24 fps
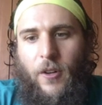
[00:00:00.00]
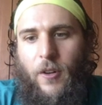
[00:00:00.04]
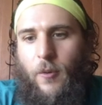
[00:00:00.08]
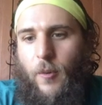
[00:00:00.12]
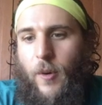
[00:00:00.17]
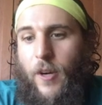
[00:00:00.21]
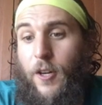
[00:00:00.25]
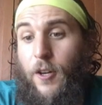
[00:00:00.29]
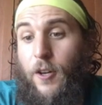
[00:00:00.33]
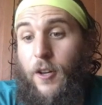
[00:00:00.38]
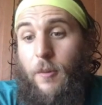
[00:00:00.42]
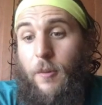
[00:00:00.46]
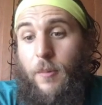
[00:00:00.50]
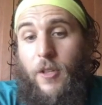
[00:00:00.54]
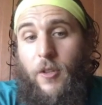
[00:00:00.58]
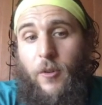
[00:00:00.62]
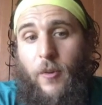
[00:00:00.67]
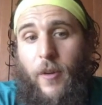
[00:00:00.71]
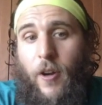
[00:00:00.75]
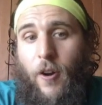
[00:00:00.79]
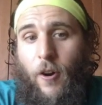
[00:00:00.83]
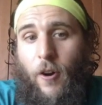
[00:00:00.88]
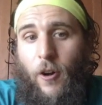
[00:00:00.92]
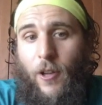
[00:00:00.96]
where you're going to be
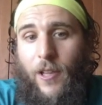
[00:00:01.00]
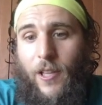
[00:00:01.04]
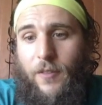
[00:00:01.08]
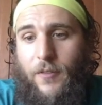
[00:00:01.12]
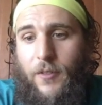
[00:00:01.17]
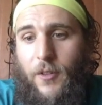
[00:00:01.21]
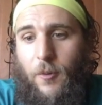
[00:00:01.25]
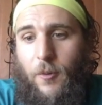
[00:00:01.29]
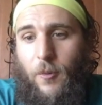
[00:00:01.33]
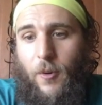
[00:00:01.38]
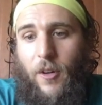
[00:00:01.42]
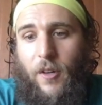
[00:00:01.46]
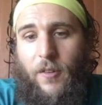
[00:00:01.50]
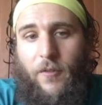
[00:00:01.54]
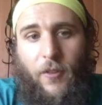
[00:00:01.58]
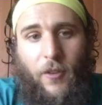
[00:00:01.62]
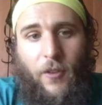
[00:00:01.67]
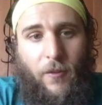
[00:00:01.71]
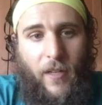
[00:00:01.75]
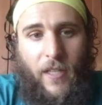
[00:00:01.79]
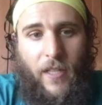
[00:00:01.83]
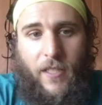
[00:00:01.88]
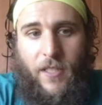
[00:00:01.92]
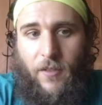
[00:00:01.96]
doing all of your work for the
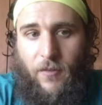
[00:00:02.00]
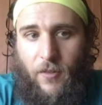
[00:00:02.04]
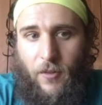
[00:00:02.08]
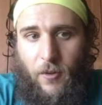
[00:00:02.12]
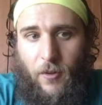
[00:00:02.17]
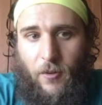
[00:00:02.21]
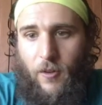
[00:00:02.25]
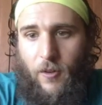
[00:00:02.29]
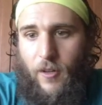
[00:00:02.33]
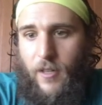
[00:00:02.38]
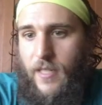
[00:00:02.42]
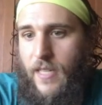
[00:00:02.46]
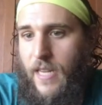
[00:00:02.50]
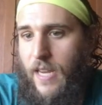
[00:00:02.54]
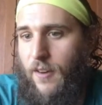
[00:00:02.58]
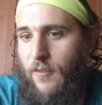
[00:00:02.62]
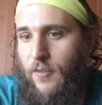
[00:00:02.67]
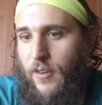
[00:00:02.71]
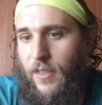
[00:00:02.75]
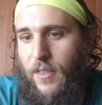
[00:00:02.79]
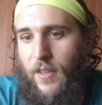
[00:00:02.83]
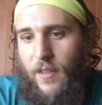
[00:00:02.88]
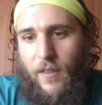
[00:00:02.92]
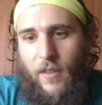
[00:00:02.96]
rest of the course.
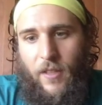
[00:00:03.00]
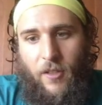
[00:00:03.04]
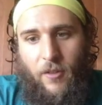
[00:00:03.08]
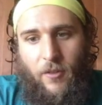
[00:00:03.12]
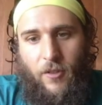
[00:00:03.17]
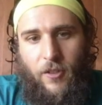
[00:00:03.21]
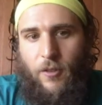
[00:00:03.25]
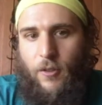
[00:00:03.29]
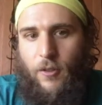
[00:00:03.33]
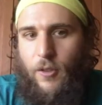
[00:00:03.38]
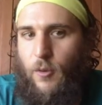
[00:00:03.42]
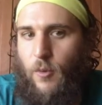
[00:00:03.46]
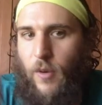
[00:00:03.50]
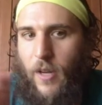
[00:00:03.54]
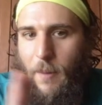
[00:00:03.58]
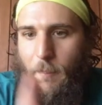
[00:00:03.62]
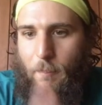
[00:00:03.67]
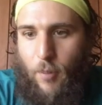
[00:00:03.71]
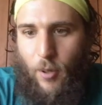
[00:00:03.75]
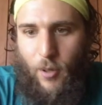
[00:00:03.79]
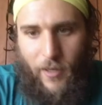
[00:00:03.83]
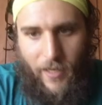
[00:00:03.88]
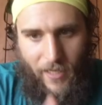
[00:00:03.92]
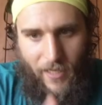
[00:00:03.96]
Everything that you do, you want
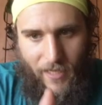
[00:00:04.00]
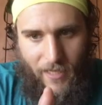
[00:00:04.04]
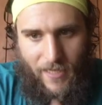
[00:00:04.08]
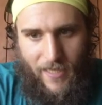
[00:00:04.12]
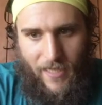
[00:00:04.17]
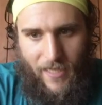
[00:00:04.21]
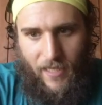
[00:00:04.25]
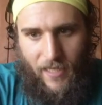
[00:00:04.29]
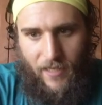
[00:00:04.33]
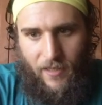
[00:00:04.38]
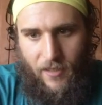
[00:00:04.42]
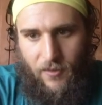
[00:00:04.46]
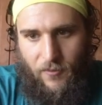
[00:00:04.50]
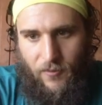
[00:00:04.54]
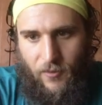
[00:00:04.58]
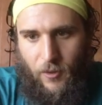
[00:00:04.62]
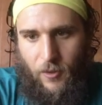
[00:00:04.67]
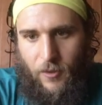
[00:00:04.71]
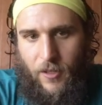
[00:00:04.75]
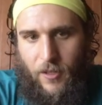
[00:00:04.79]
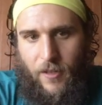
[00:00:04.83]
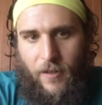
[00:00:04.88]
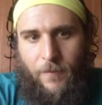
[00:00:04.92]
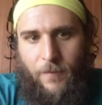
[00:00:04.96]
to put inside this
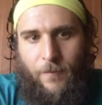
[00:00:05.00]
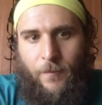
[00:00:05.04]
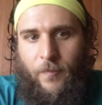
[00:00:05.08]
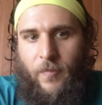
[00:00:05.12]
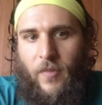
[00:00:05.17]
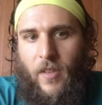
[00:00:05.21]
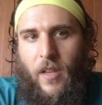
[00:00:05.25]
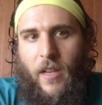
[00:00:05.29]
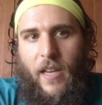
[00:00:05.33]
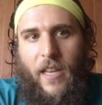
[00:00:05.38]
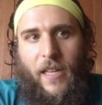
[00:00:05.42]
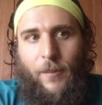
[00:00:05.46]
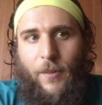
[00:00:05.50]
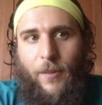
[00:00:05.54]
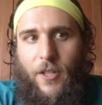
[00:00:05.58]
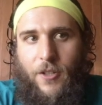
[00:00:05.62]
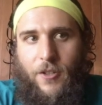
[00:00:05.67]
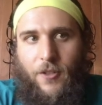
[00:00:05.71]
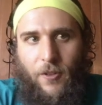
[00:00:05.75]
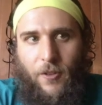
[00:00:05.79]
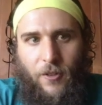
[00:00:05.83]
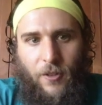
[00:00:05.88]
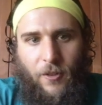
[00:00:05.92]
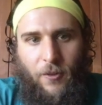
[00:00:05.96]
folder, and I'm going to
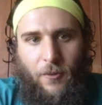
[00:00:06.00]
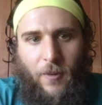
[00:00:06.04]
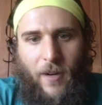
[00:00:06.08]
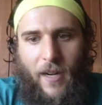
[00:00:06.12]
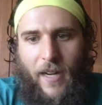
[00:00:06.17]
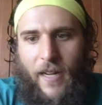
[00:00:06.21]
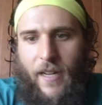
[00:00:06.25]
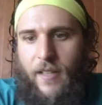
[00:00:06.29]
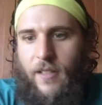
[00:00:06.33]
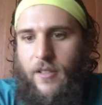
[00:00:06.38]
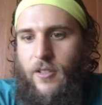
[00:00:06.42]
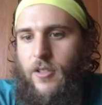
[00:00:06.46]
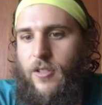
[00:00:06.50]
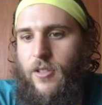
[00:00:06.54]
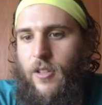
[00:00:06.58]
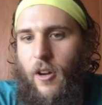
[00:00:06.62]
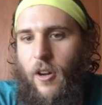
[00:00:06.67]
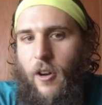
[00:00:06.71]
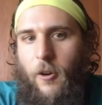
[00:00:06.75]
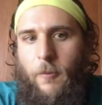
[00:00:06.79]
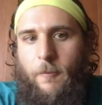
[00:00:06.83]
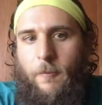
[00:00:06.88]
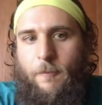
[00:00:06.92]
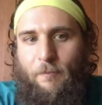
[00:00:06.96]
show you why.
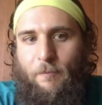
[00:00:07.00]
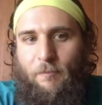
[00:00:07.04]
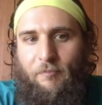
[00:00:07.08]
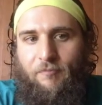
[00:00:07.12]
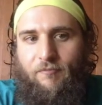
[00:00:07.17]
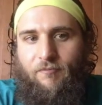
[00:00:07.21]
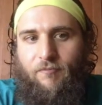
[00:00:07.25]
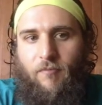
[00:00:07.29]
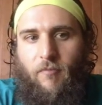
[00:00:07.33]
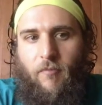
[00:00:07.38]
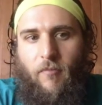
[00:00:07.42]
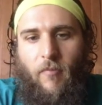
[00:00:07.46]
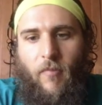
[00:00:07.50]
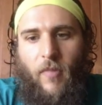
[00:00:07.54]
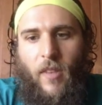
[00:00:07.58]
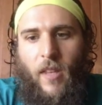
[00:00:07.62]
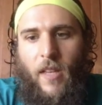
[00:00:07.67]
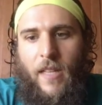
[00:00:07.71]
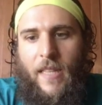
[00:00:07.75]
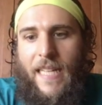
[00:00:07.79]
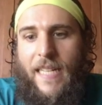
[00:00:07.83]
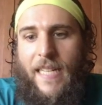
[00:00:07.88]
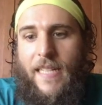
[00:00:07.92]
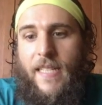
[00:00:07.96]
So
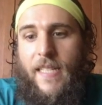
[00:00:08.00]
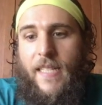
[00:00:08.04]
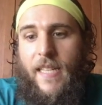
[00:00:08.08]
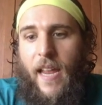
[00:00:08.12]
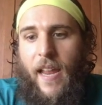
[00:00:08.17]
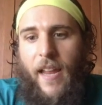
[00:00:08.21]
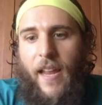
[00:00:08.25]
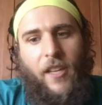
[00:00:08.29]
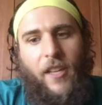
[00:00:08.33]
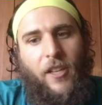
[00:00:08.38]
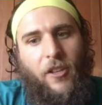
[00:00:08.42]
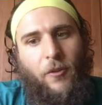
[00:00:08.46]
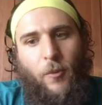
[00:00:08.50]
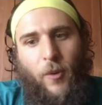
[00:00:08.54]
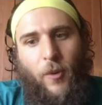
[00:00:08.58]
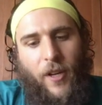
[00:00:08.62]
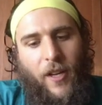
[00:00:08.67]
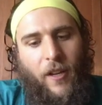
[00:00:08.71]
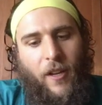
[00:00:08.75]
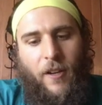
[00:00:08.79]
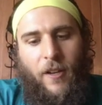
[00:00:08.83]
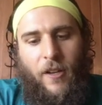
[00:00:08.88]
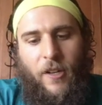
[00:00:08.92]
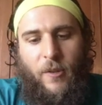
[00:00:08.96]
let's say you're
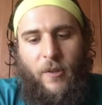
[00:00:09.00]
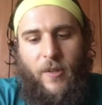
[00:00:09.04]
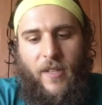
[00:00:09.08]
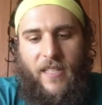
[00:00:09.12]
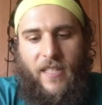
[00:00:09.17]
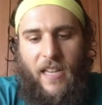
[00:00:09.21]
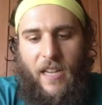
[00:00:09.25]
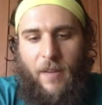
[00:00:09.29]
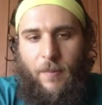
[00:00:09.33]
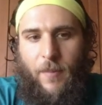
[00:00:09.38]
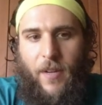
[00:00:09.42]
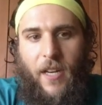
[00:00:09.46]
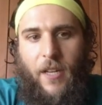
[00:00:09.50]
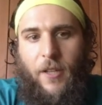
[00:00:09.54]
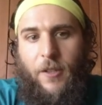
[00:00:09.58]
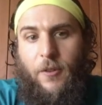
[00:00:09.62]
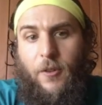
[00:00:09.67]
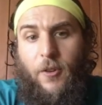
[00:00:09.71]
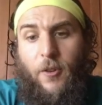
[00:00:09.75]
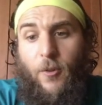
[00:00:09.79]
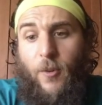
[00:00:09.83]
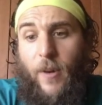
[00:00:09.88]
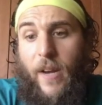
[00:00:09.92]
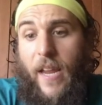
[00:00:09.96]
working on a new assignment and you
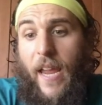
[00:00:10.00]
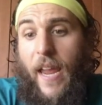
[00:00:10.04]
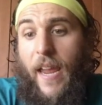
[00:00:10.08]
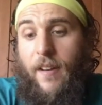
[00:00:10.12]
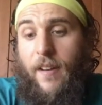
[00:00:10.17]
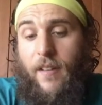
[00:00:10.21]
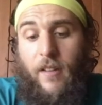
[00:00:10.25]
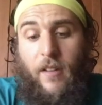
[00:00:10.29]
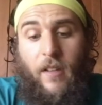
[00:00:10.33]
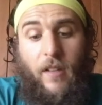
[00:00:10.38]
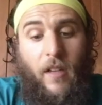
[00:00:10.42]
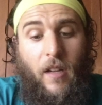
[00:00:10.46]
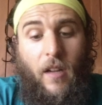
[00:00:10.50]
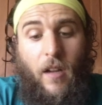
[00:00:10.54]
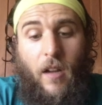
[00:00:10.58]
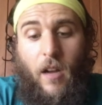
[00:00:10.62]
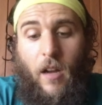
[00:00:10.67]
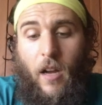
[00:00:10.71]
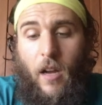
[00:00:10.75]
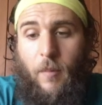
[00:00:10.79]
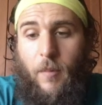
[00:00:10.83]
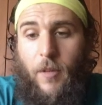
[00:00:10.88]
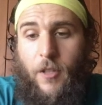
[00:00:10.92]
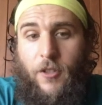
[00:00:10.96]
create
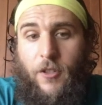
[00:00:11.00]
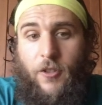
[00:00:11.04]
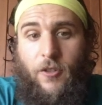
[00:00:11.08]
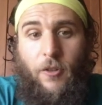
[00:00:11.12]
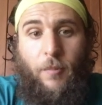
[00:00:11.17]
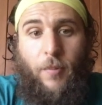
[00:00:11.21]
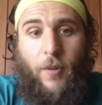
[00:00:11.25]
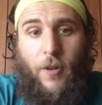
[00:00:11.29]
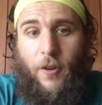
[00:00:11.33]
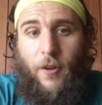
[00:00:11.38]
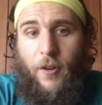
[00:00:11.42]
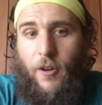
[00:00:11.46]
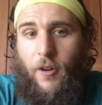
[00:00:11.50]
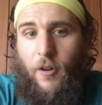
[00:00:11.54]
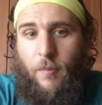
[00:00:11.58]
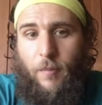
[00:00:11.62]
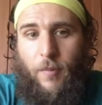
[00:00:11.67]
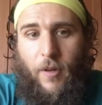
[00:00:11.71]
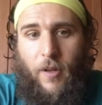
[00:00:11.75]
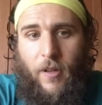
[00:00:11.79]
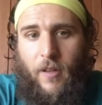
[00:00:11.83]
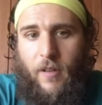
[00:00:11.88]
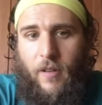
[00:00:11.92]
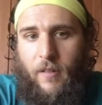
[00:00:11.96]
a Jupyter
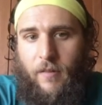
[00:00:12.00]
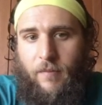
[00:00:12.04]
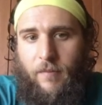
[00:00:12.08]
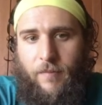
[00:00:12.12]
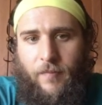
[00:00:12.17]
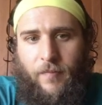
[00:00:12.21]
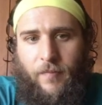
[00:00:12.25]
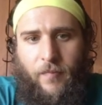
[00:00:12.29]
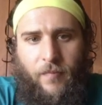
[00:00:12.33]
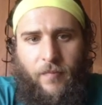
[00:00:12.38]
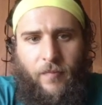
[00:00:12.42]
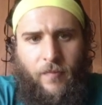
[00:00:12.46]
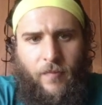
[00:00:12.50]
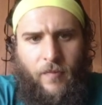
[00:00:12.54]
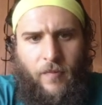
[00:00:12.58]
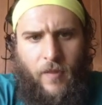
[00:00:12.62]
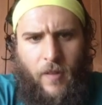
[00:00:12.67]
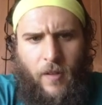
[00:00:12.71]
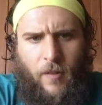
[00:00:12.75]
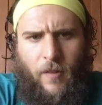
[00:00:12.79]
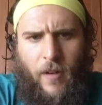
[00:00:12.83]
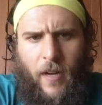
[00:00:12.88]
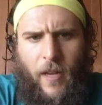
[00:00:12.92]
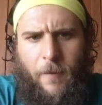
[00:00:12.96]
notebook,
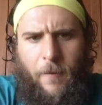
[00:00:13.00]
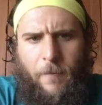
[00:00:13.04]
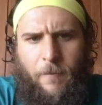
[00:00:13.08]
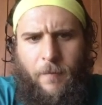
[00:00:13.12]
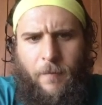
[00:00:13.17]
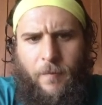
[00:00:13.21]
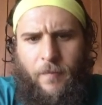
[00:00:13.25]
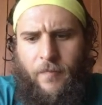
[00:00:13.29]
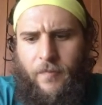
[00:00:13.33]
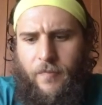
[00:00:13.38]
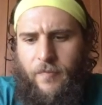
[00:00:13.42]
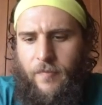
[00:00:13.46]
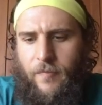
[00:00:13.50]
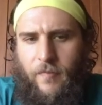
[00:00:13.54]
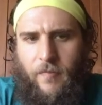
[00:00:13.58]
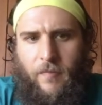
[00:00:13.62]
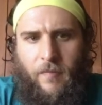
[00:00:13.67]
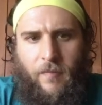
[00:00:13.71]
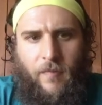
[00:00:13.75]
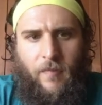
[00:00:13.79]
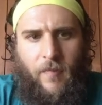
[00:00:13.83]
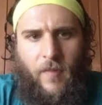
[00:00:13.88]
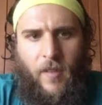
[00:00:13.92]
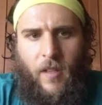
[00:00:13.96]
right?
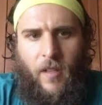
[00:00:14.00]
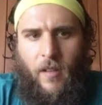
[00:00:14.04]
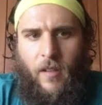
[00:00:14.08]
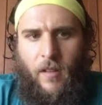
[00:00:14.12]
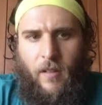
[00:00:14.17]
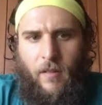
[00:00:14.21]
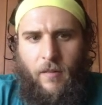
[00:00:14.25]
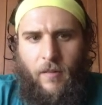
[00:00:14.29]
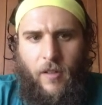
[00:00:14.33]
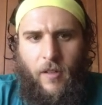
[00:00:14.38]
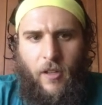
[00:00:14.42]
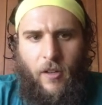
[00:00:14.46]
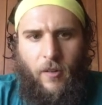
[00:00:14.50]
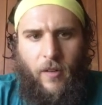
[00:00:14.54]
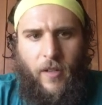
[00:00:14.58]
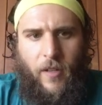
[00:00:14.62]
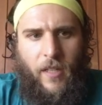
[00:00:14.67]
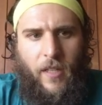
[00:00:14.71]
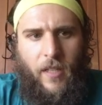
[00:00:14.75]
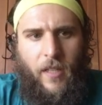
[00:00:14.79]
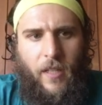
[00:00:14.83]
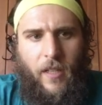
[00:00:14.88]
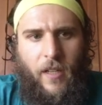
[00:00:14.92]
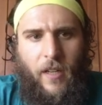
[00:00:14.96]
Go in
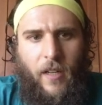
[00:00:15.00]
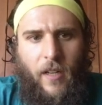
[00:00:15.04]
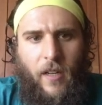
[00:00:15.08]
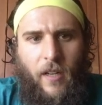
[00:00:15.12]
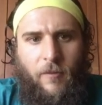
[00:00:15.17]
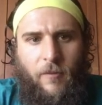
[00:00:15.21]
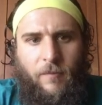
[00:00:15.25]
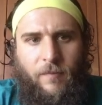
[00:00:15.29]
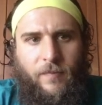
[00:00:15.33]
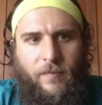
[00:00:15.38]
here,